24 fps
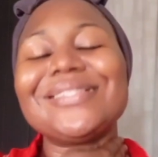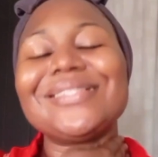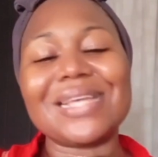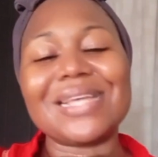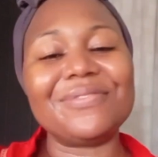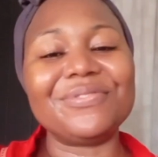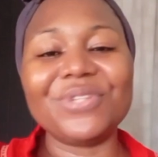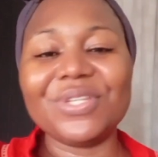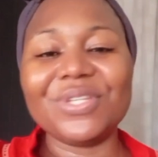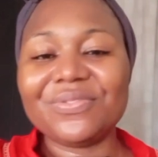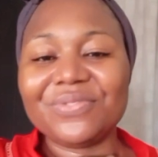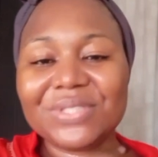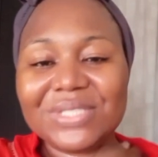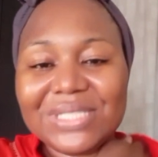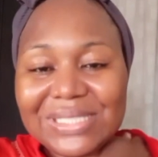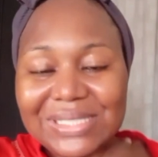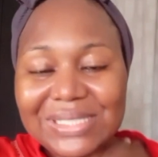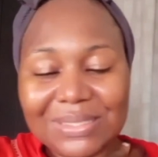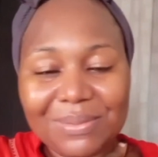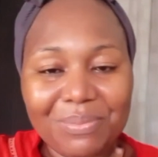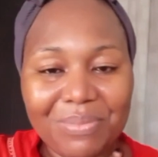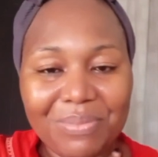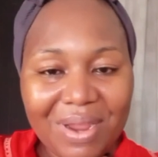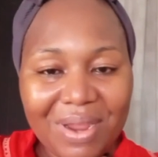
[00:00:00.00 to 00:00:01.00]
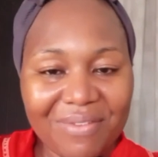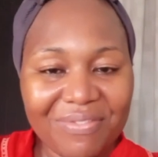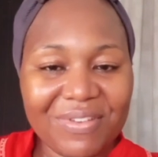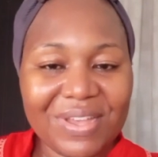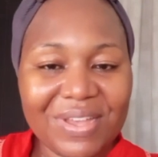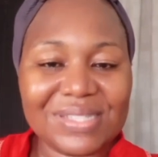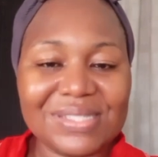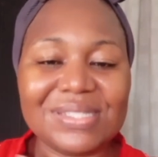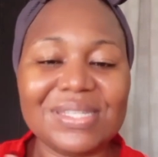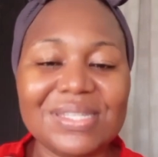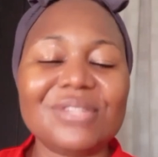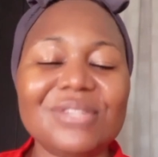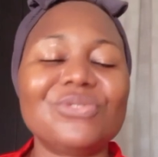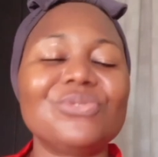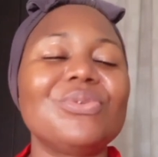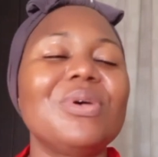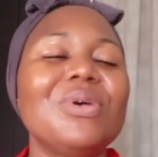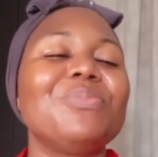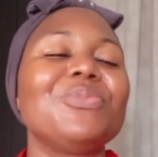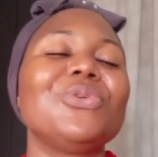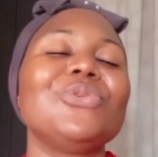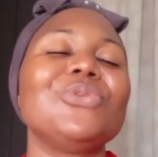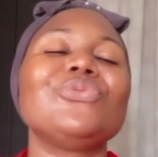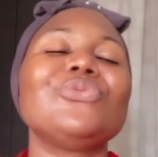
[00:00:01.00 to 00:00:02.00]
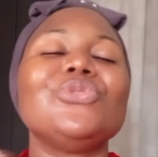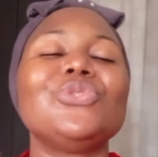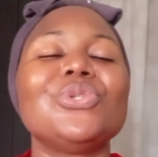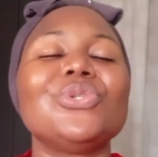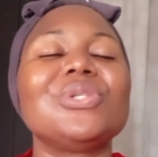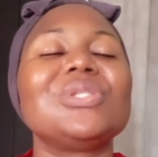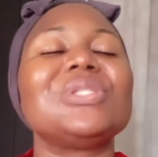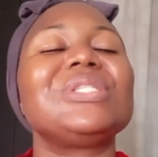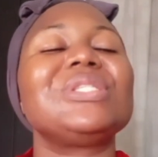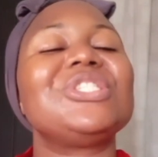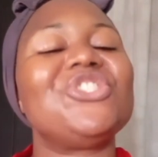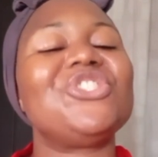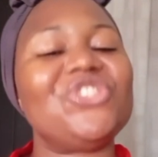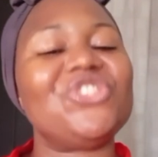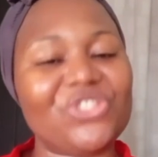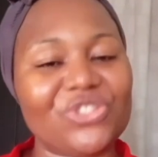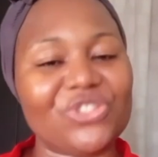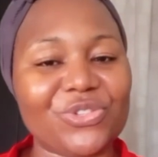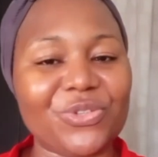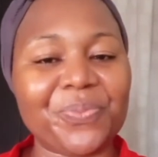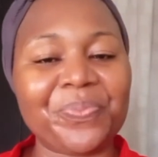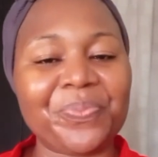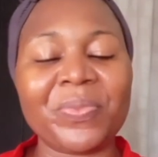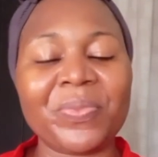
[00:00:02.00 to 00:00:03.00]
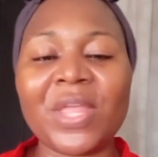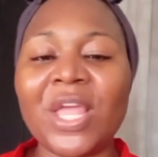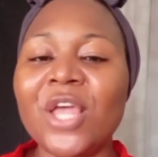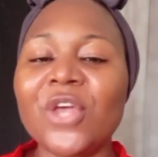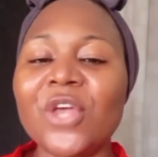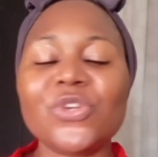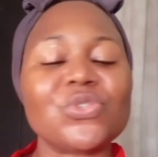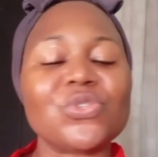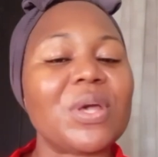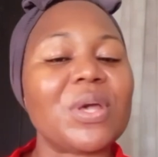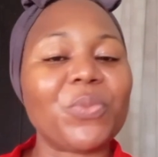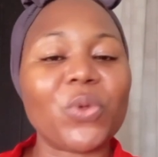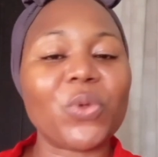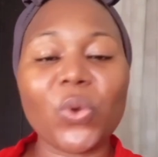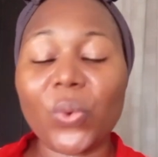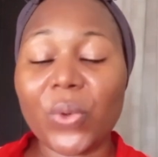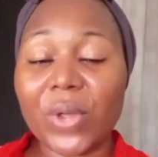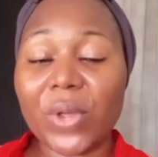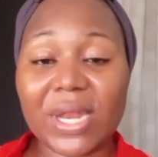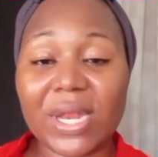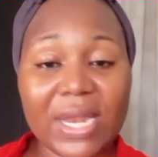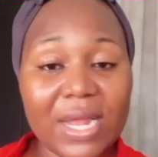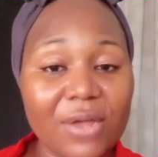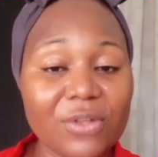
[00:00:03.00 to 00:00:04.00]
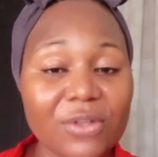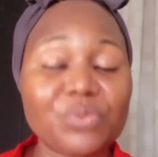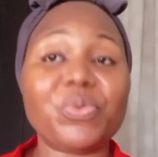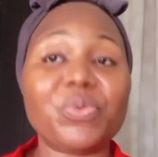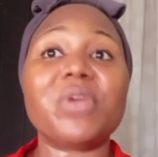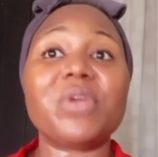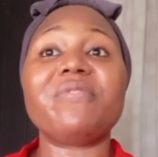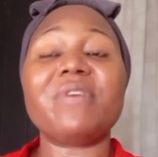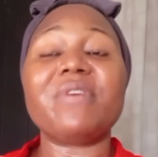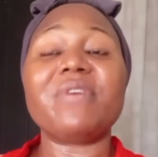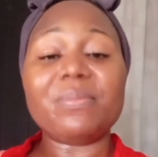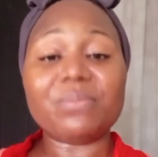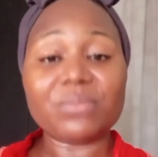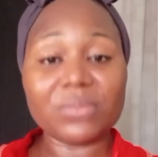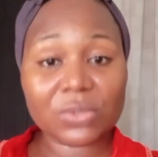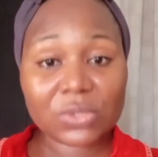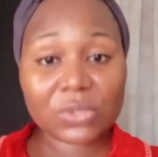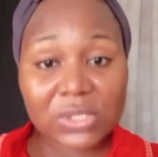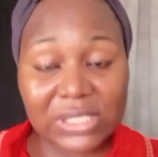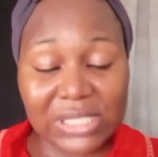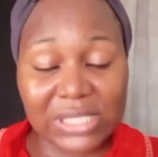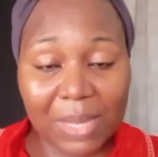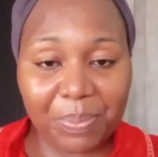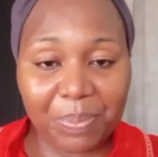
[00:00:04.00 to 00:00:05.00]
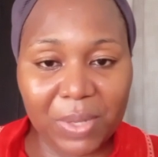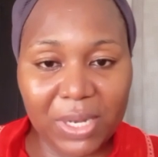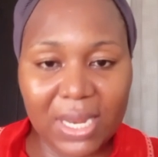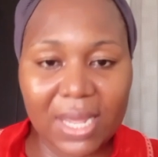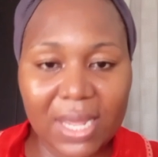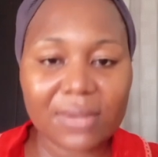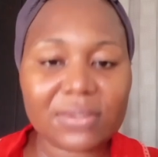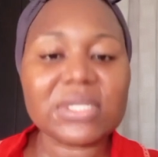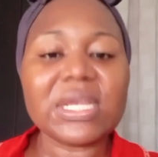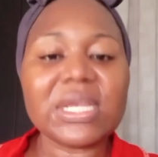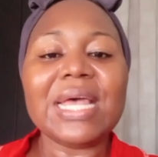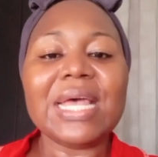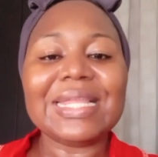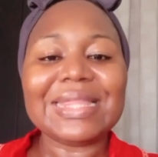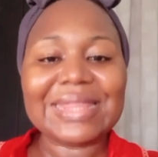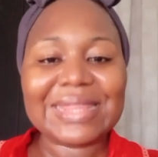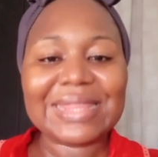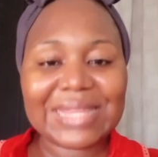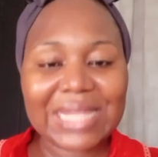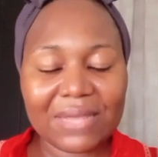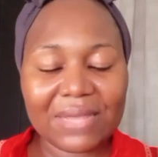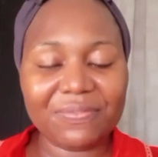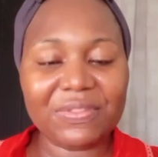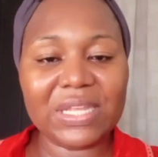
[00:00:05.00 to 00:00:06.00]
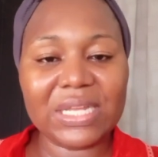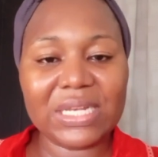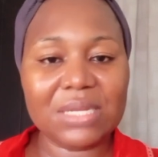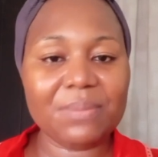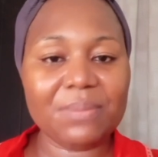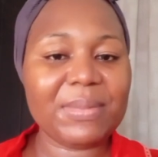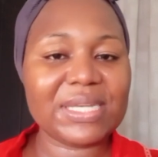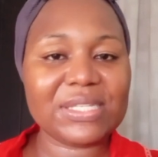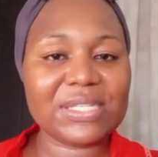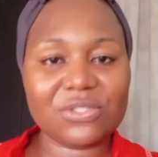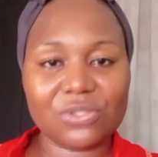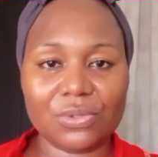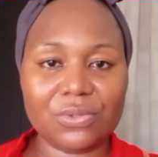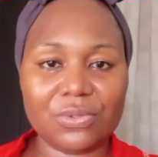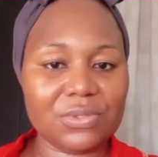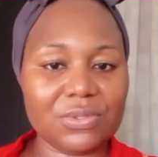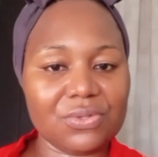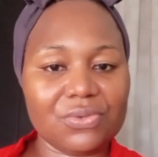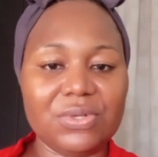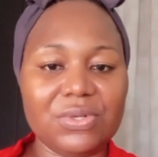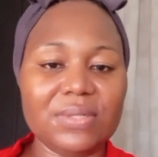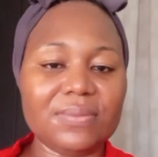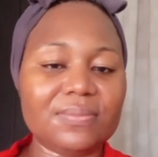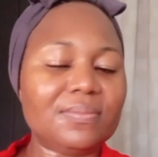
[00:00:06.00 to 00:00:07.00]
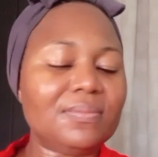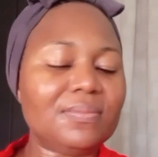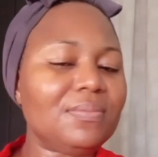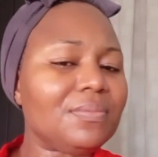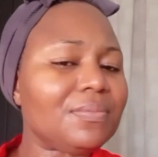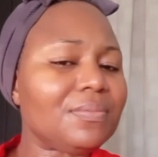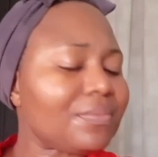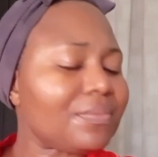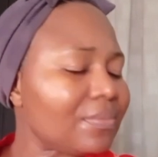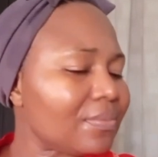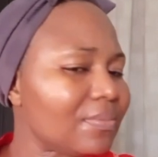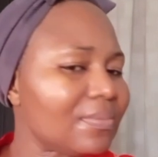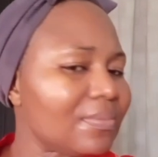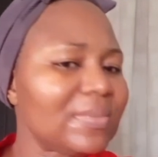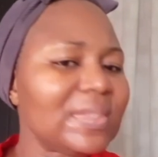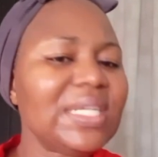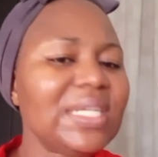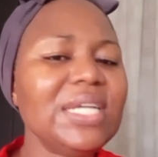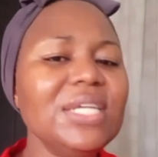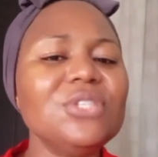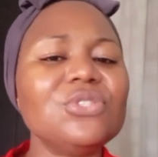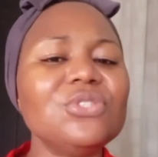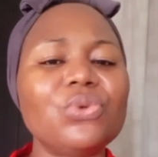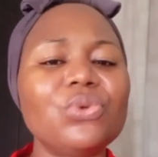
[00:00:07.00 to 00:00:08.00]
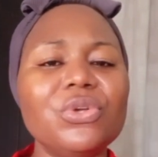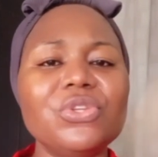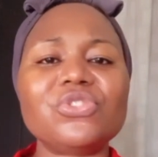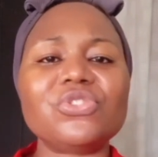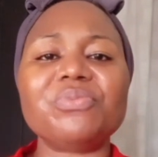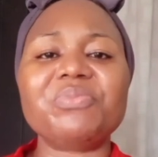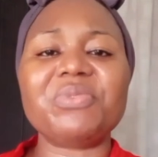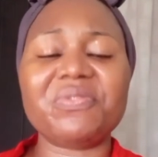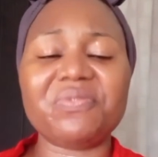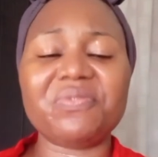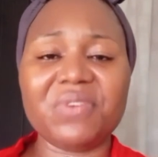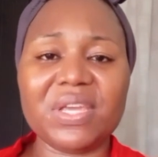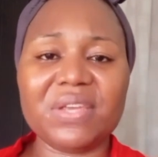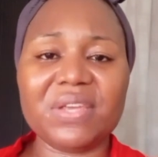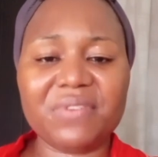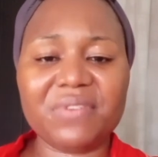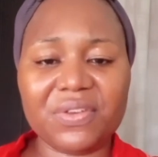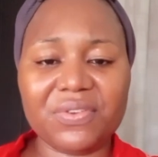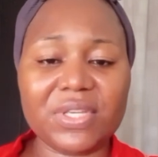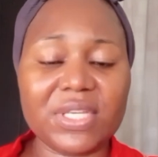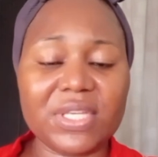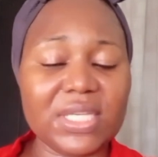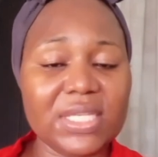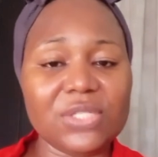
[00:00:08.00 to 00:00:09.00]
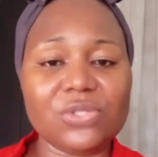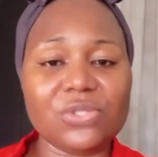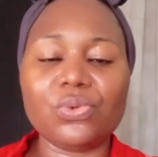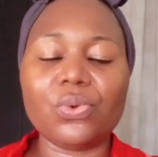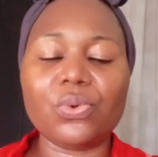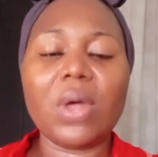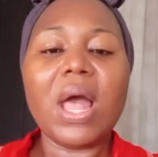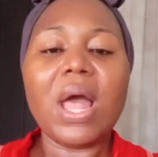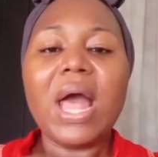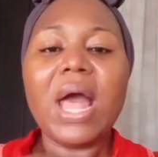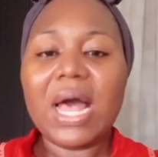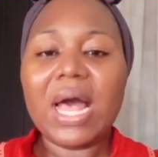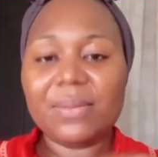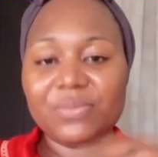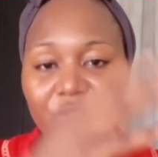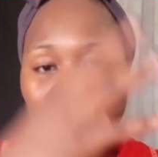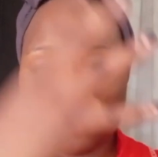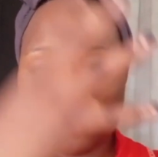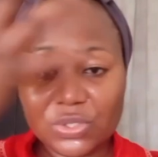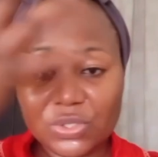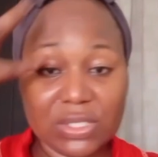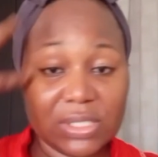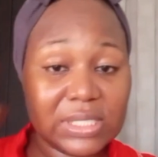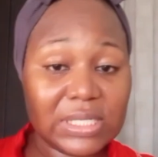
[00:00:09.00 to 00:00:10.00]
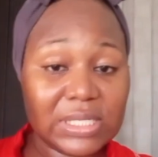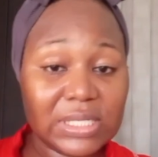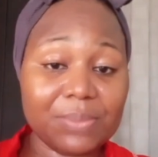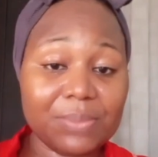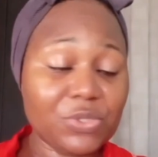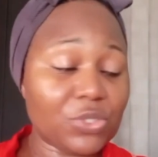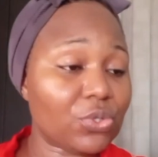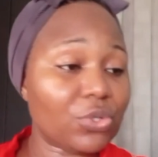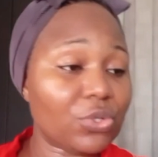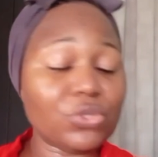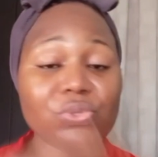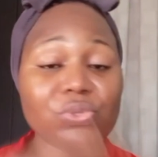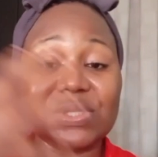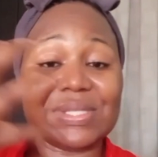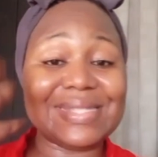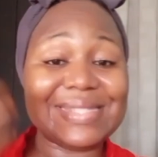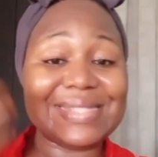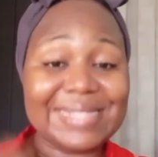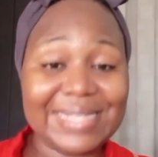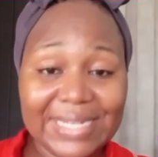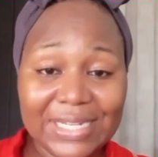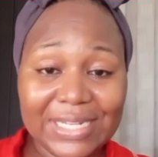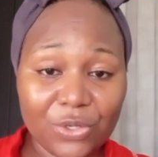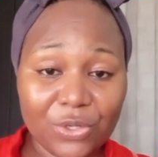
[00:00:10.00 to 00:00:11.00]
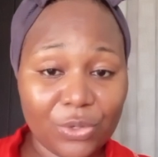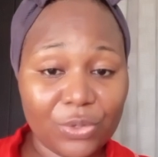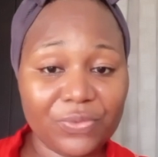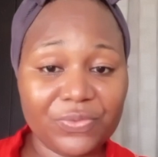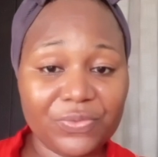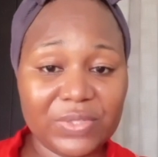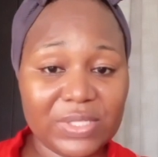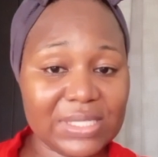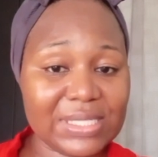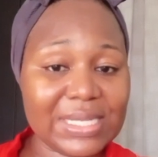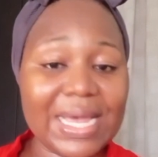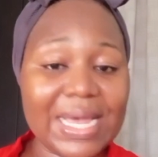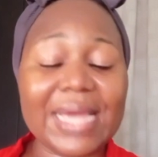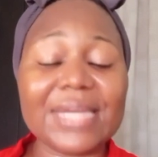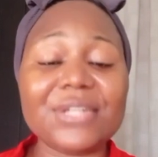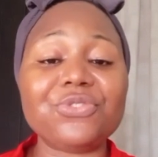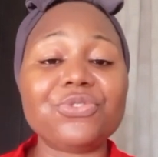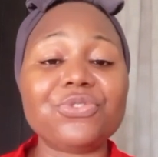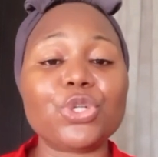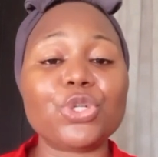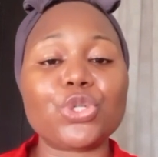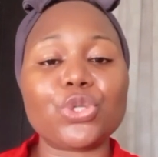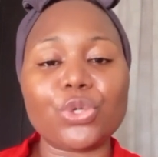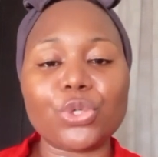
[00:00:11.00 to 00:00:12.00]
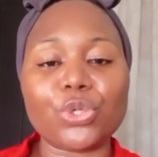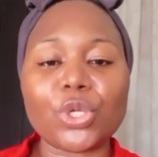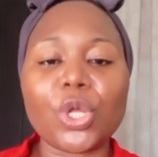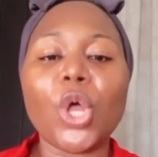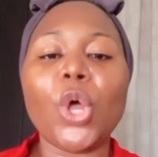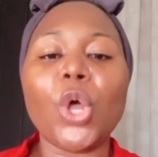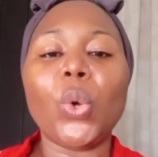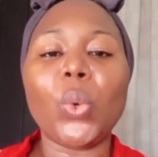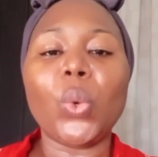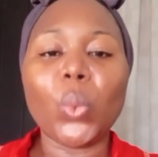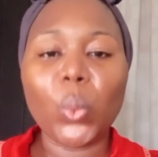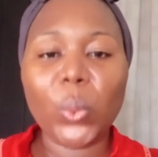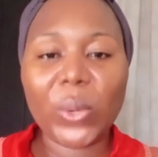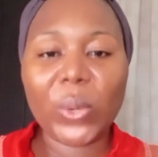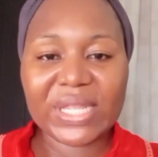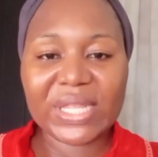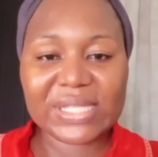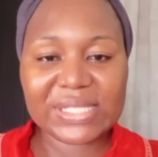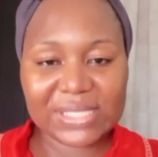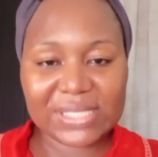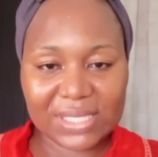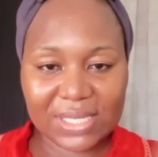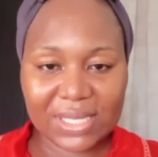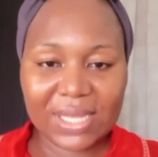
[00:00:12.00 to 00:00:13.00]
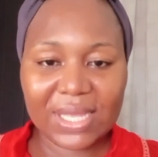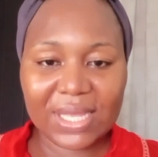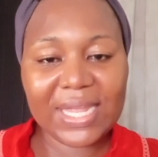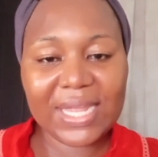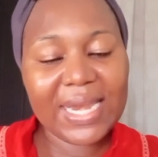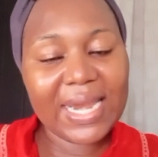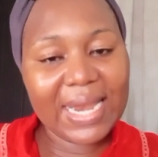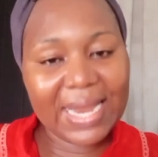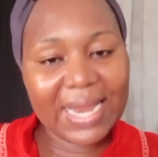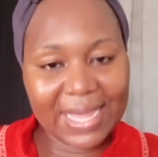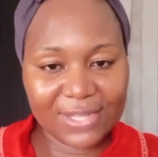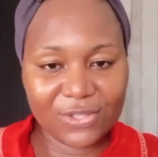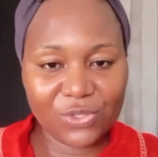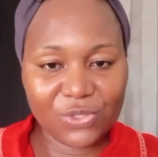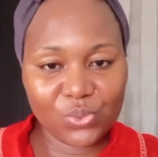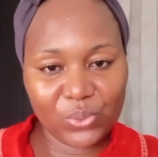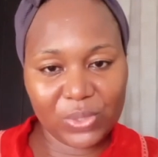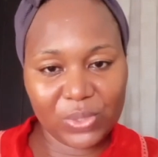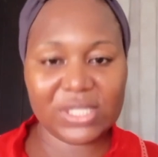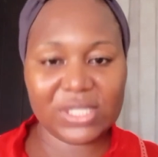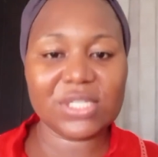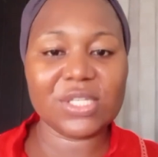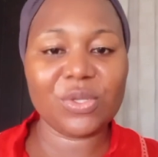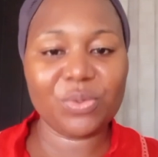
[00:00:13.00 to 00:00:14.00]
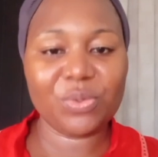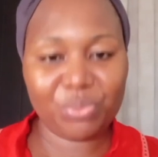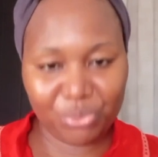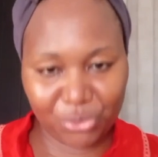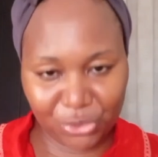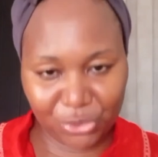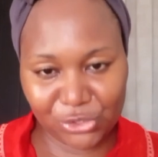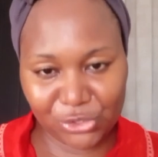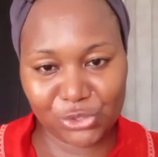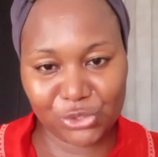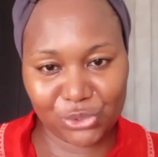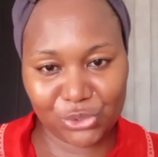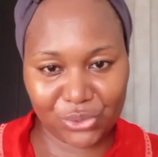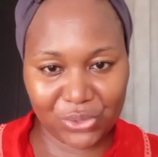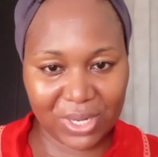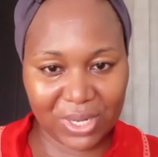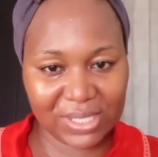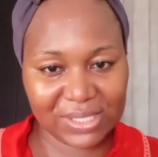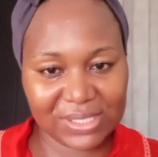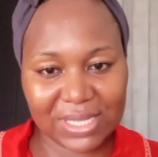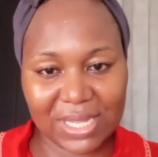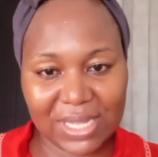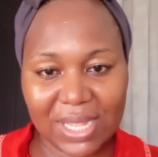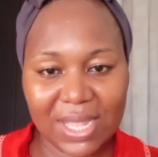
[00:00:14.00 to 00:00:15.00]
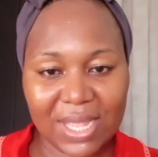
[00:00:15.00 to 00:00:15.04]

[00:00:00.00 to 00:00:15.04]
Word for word: I've not even eaten breakfast yet, so I'm going to just chill. So I'm not going out, but if I'm stepping out, definitely my sunscreen is going to be very very key so i'm going to i'm just going to seal in all of this hydration with a lightweight moisturizer.